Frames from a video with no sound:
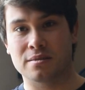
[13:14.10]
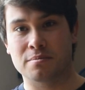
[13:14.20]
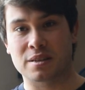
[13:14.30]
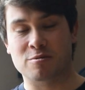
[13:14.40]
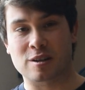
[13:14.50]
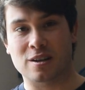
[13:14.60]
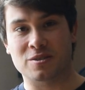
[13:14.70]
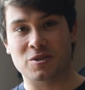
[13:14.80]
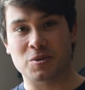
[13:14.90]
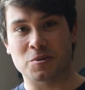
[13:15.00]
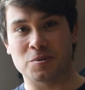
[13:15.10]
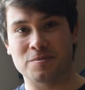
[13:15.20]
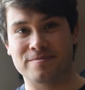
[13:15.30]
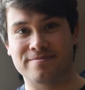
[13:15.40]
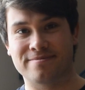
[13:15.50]
best regards to you all.
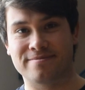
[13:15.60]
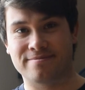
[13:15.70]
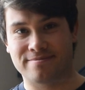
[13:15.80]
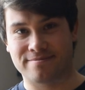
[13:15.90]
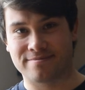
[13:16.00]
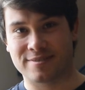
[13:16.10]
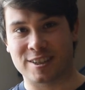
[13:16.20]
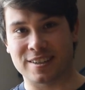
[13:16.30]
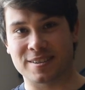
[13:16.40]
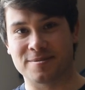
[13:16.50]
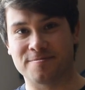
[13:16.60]
Cheers.